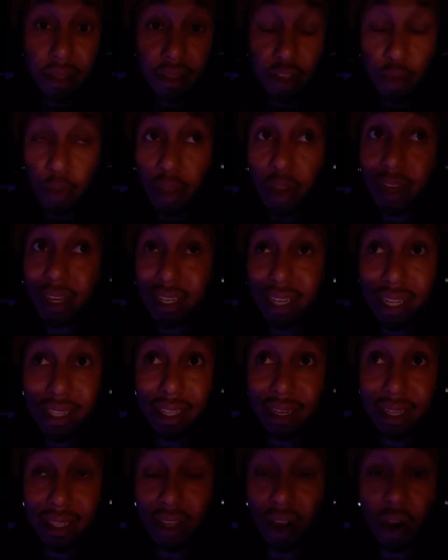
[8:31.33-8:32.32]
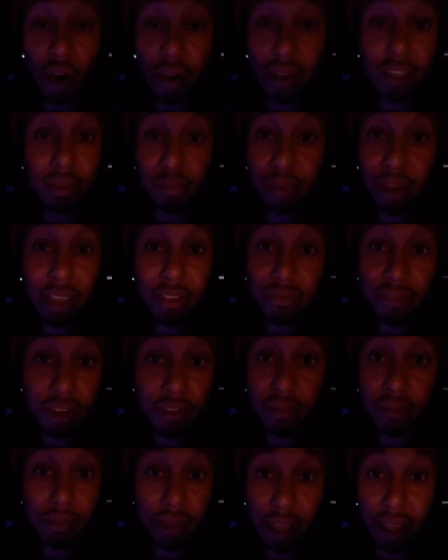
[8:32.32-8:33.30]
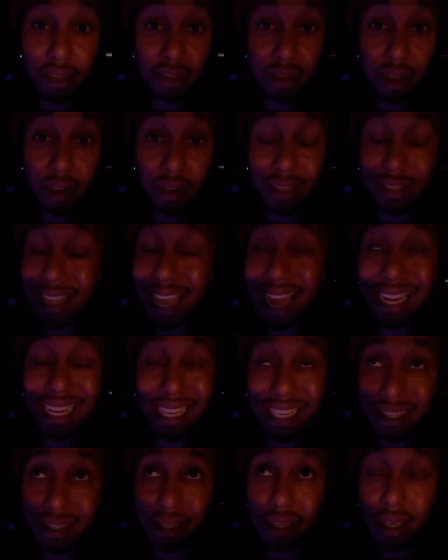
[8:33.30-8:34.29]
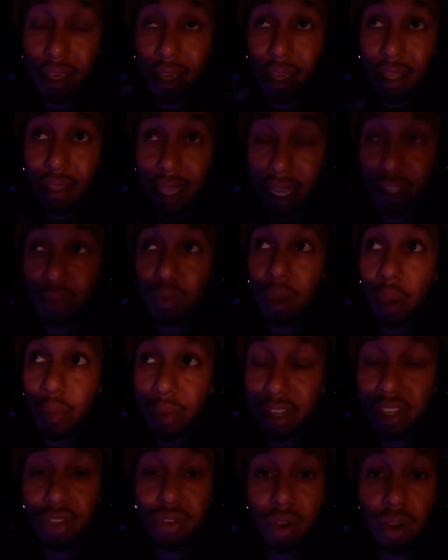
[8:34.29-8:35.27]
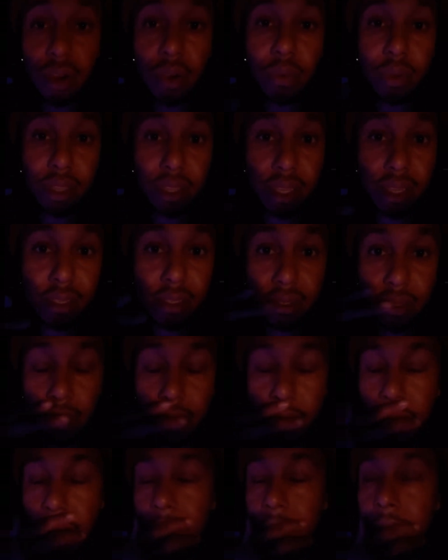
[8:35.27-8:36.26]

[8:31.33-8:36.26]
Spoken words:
So when you're addicted, it's hard to break free from things, y'all. It's not easy. That's why we struggle with this.